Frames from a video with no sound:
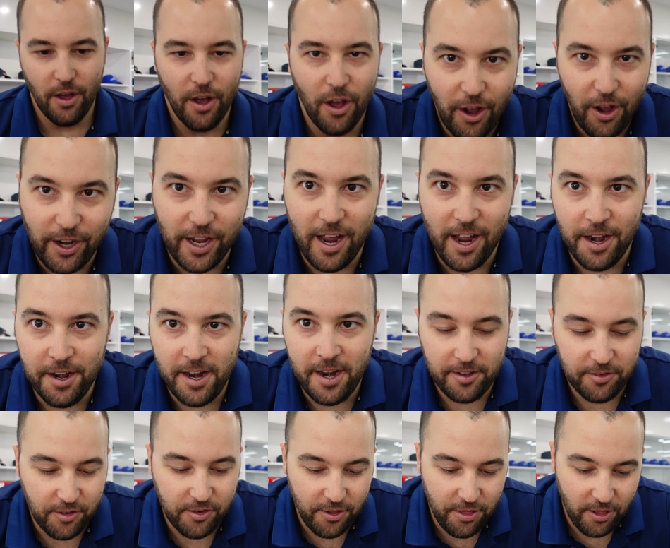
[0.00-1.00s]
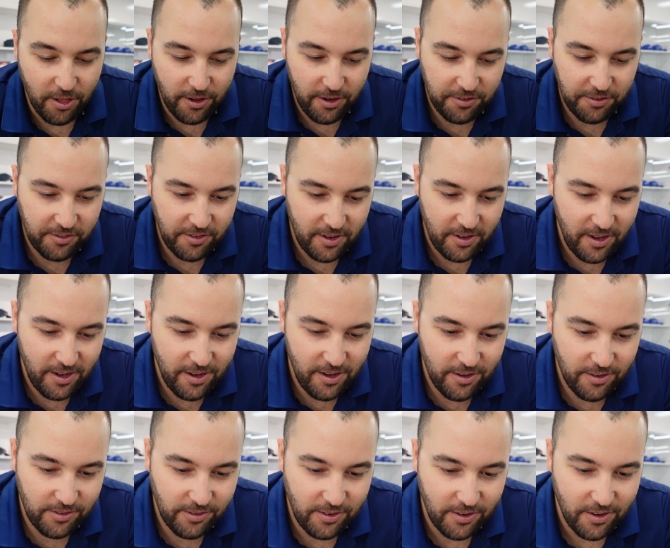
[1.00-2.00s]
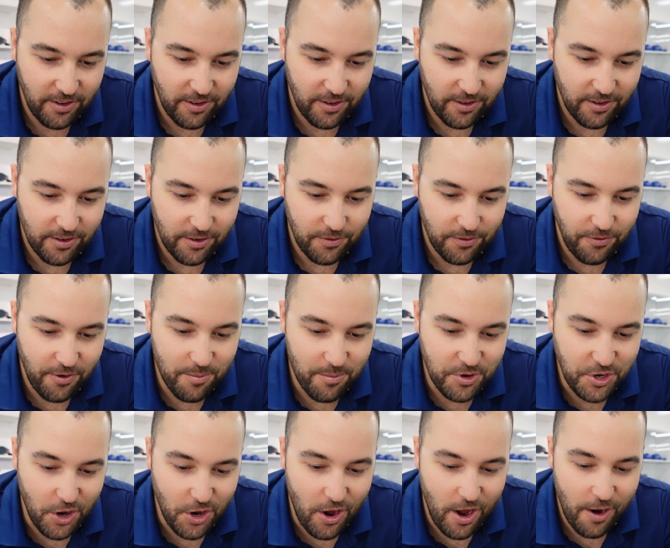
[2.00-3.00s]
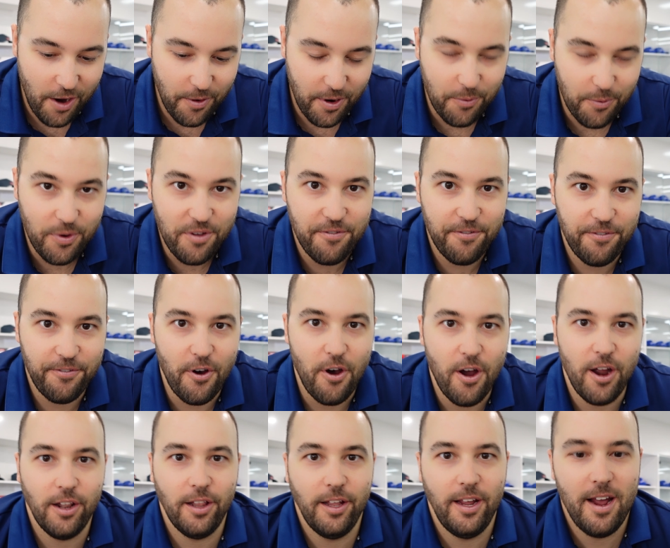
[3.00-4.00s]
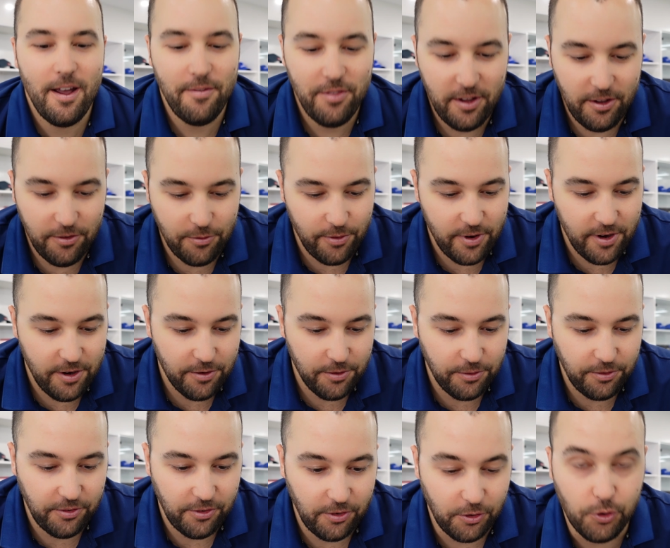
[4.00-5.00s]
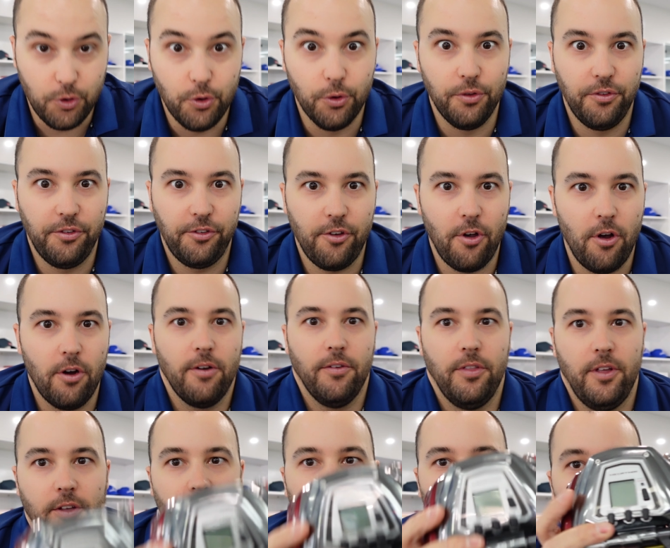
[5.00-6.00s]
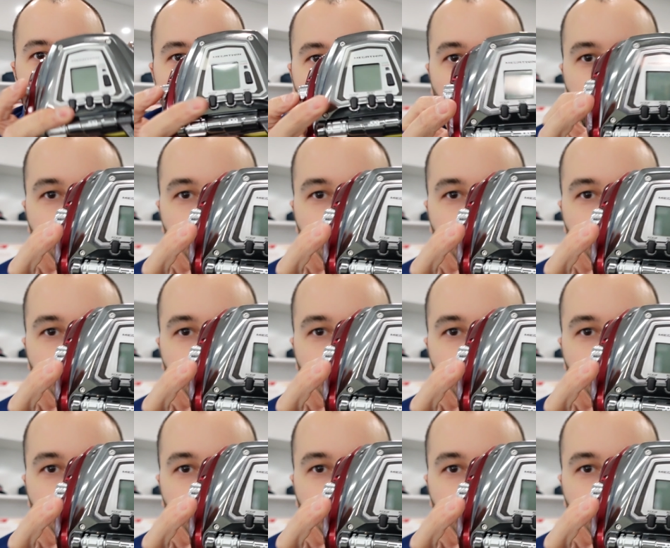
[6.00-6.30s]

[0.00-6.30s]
Okay, next on the list is from Daiwa. We finally have these reels, good stock of these reels